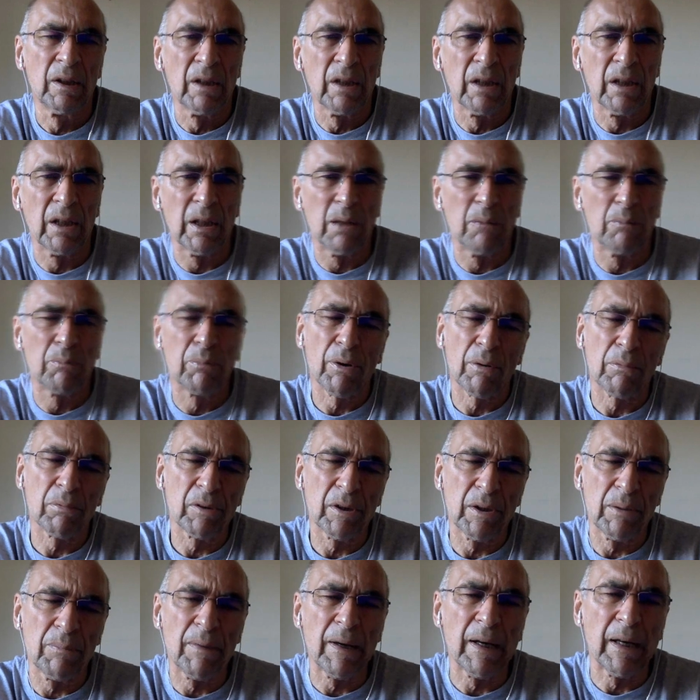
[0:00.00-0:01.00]
he
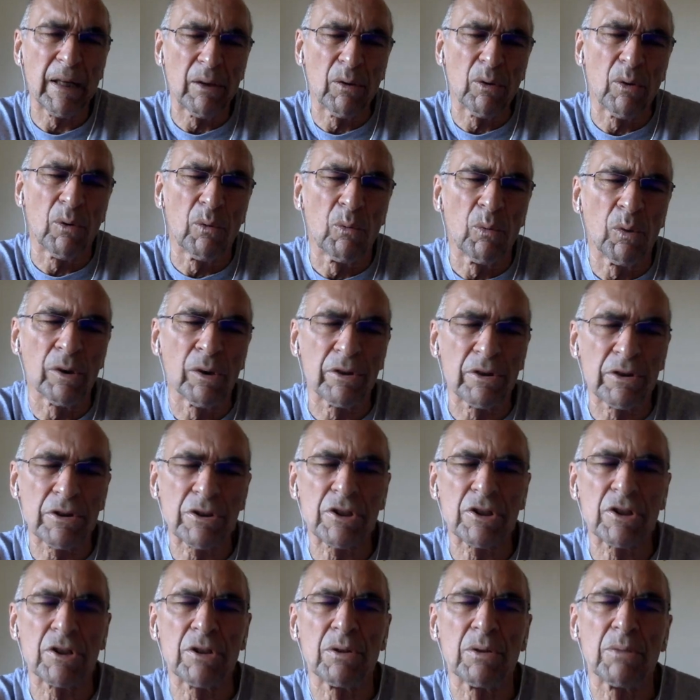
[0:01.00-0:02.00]
probably may not want
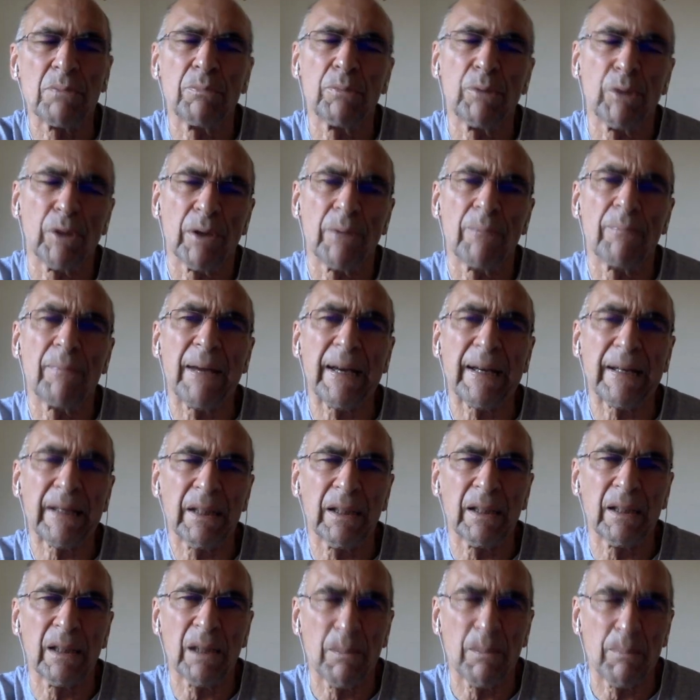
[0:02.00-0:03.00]
to put them back
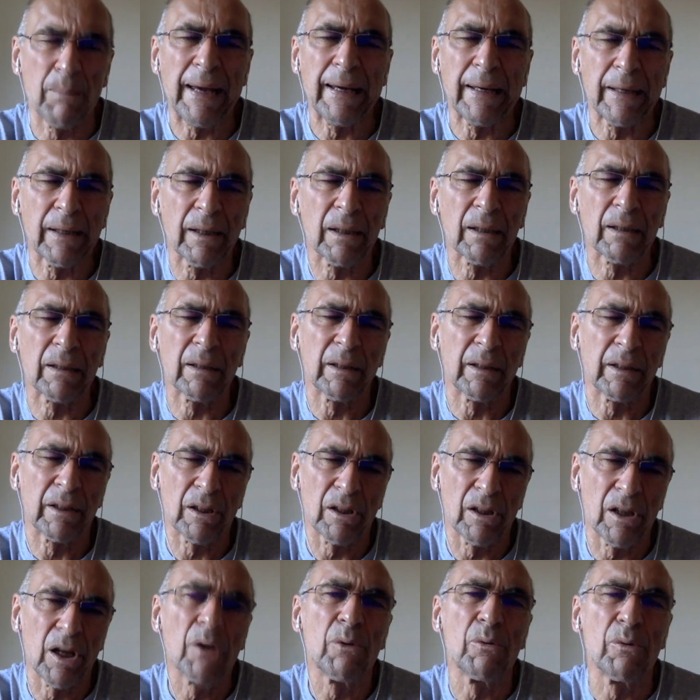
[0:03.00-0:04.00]
in the bank at a
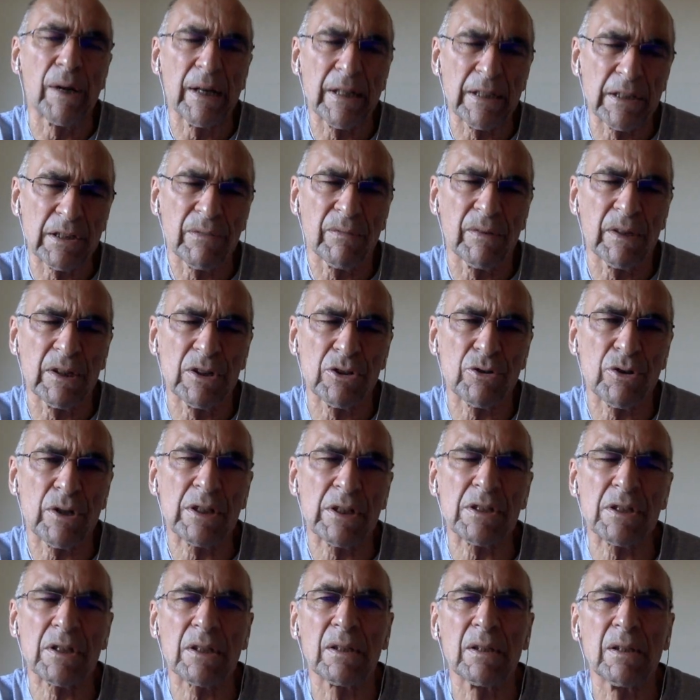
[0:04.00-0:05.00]
low rate of
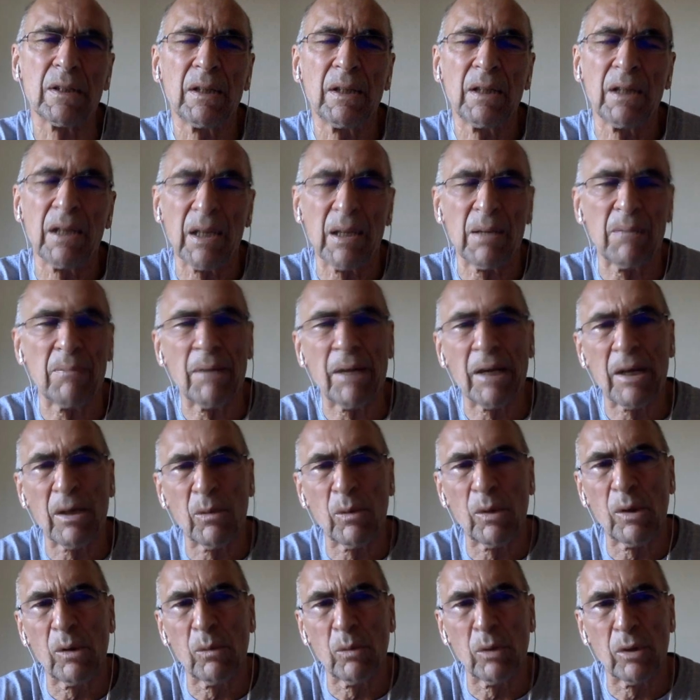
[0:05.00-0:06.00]
interest. He may
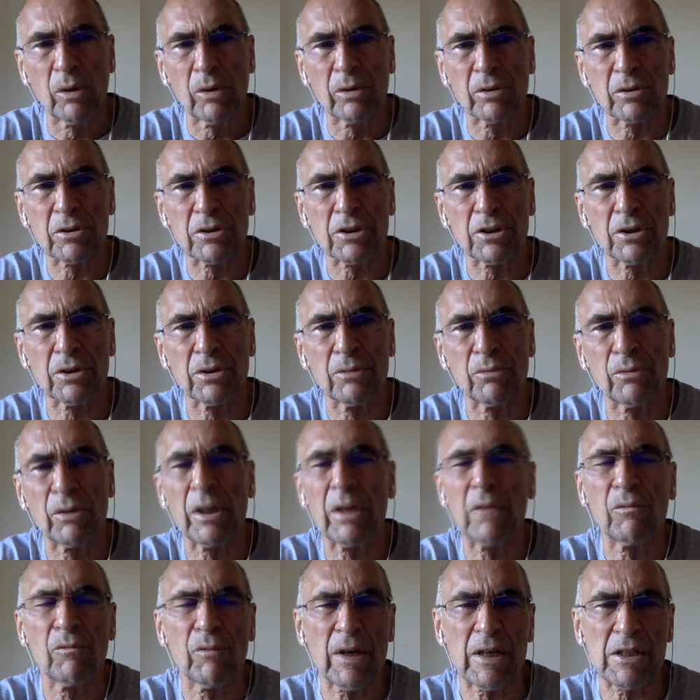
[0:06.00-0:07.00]
well want to
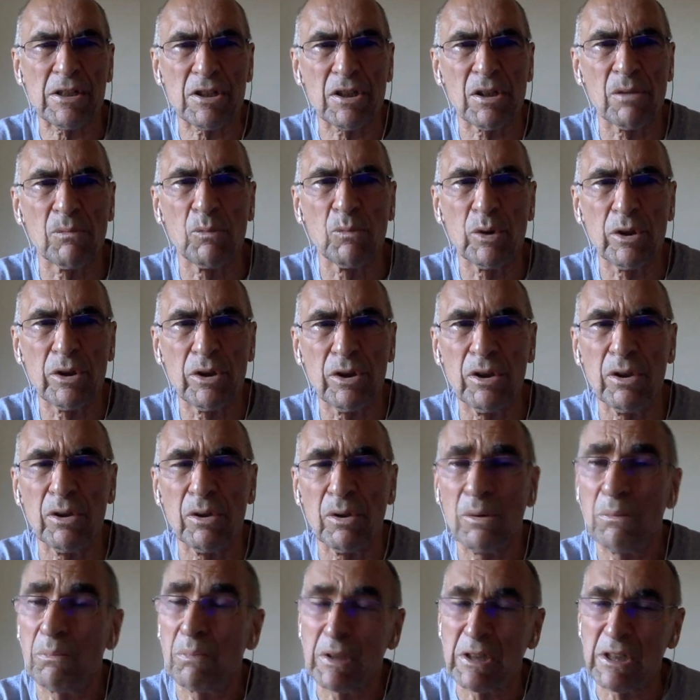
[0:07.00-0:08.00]
reinvest them with
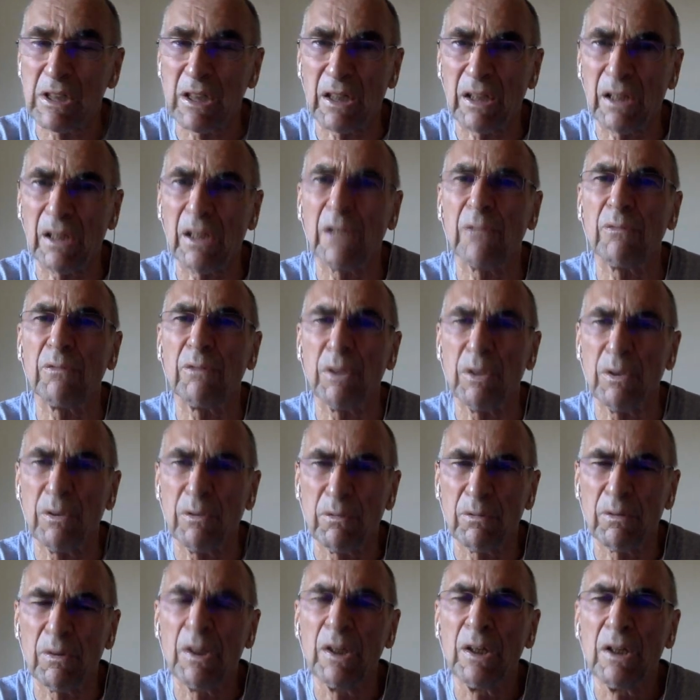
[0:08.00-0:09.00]
you, particularly if
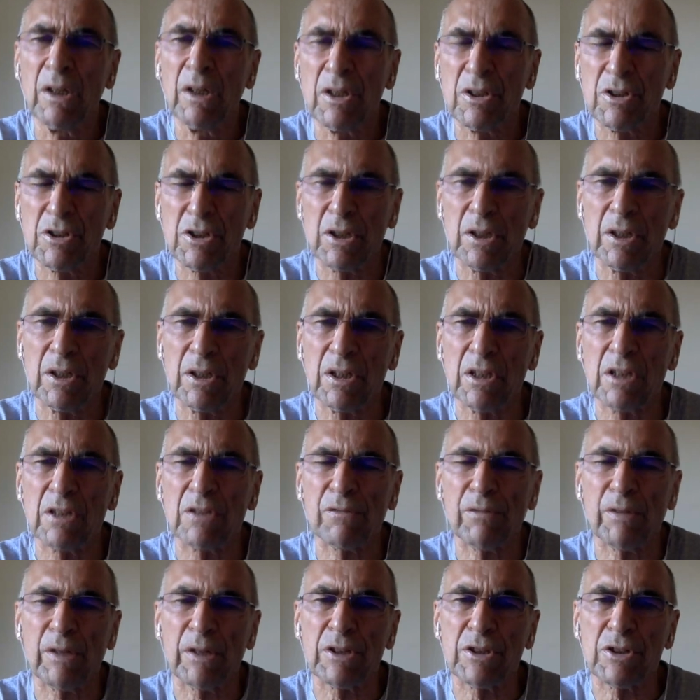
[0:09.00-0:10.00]
you've turned his
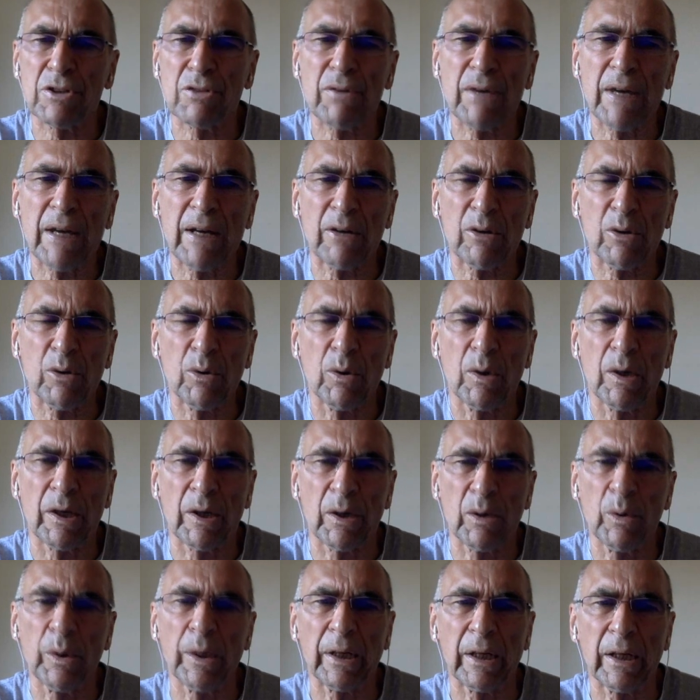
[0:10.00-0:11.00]
funds around quite
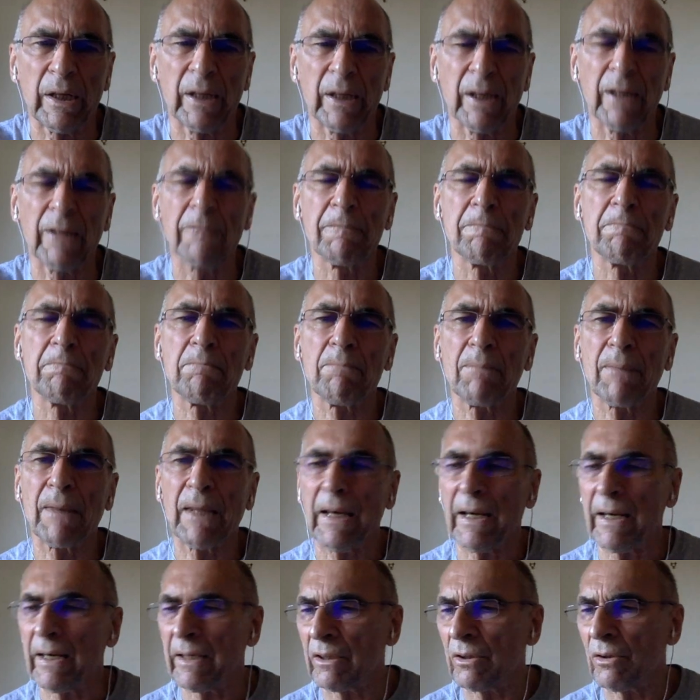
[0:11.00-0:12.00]
quickly
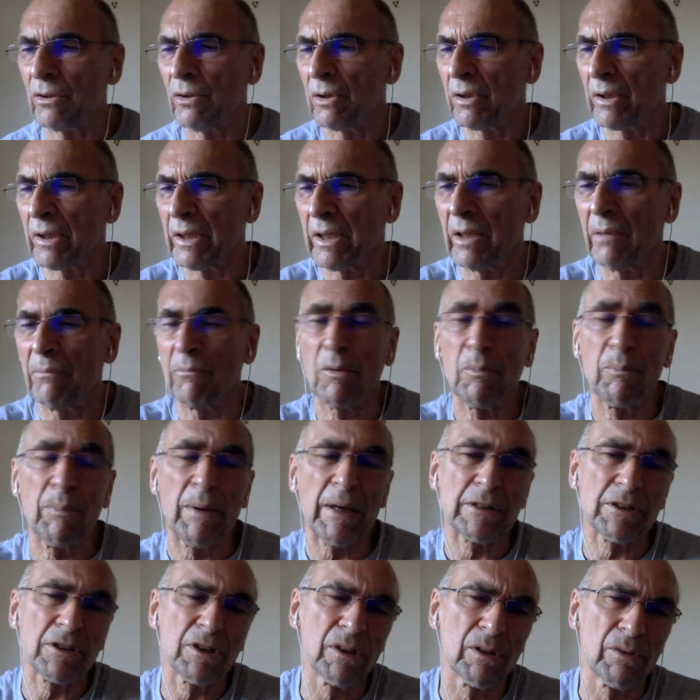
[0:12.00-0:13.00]
and got him a
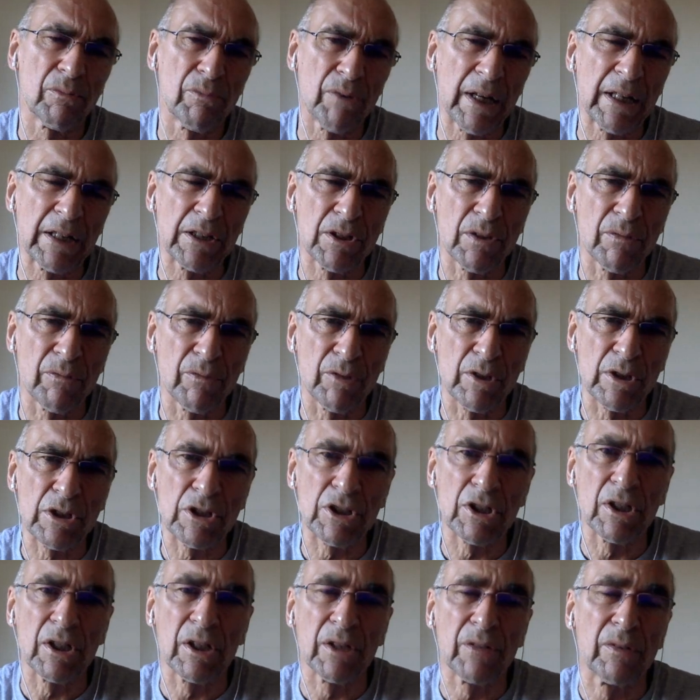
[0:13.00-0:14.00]
better rate of
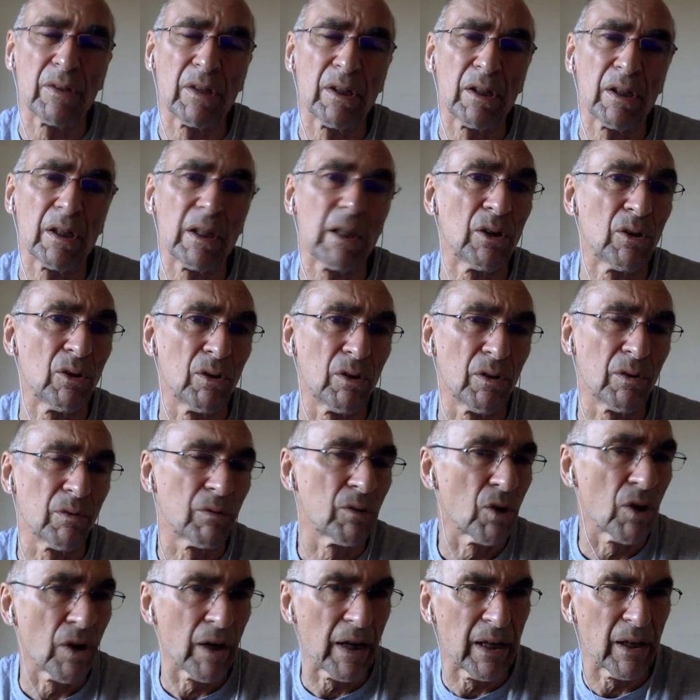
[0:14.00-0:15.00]
return than he could have
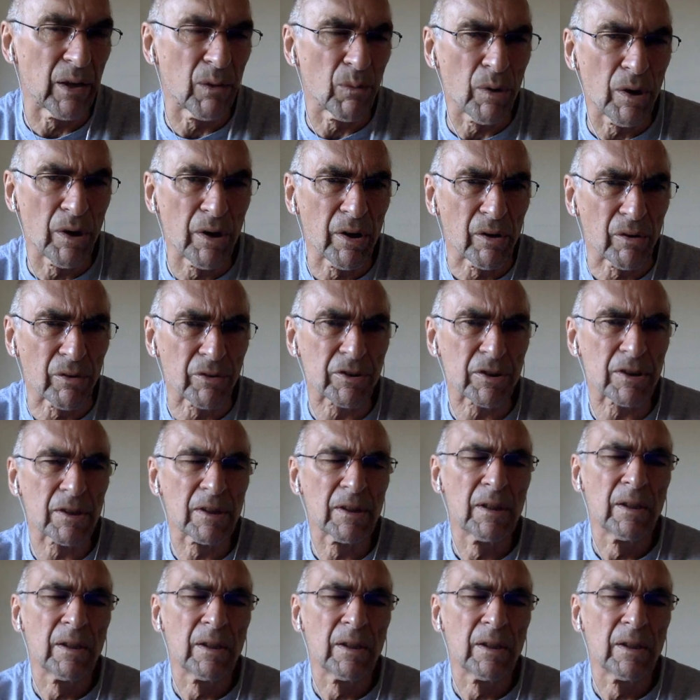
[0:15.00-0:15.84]
got anywhere else.